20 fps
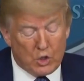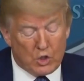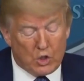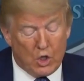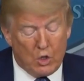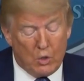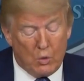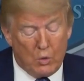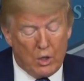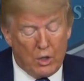
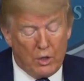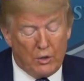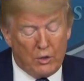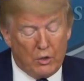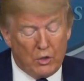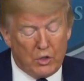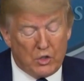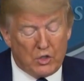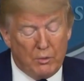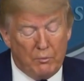So uh,
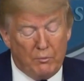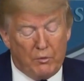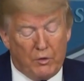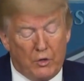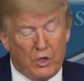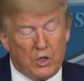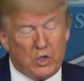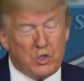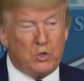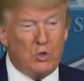there are some
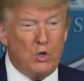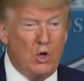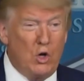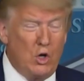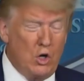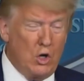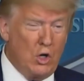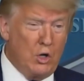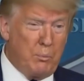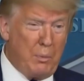very
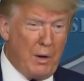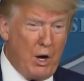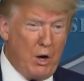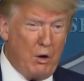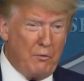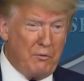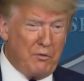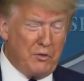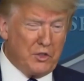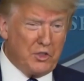strong,
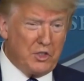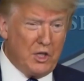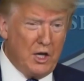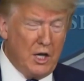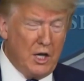powerful